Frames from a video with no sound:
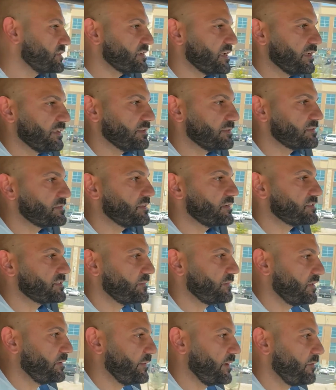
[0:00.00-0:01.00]
heads. There's
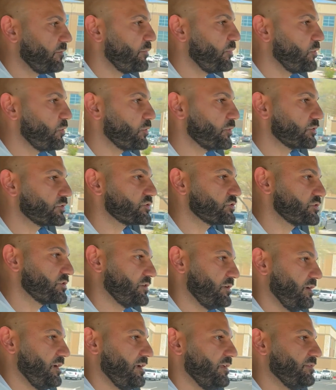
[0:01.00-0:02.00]
something about Porsche
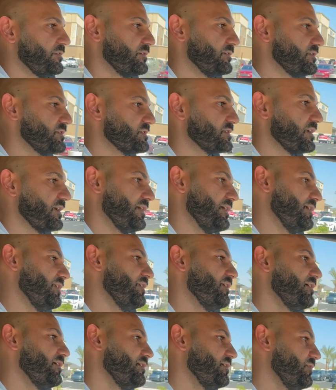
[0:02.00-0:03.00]
and their
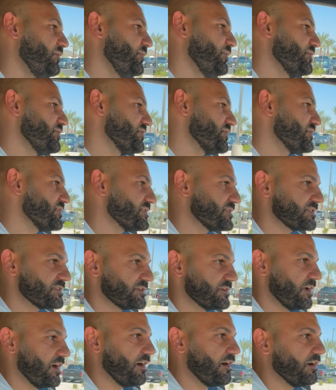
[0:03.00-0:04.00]
design which is
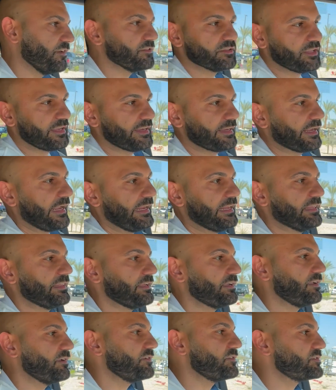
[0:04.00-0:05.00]
unlike
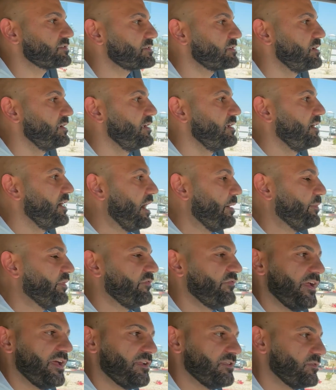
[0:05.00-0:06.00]
anything else. I'm a
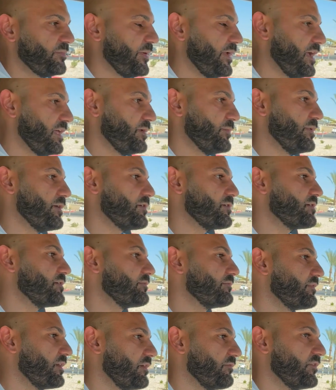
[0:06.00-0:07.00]
fan of the
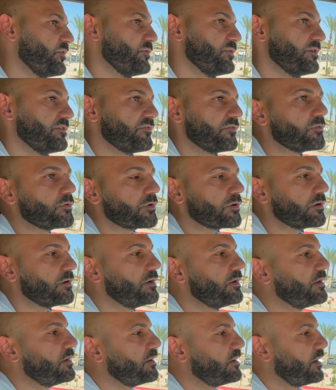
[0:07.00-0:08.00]
Panamera. I've owned it for
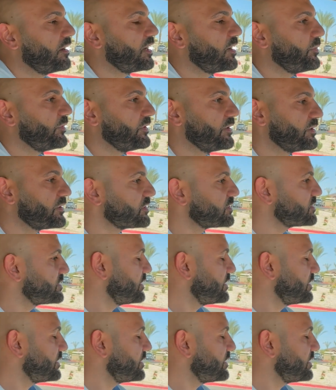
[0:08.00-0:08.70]
a couple of years and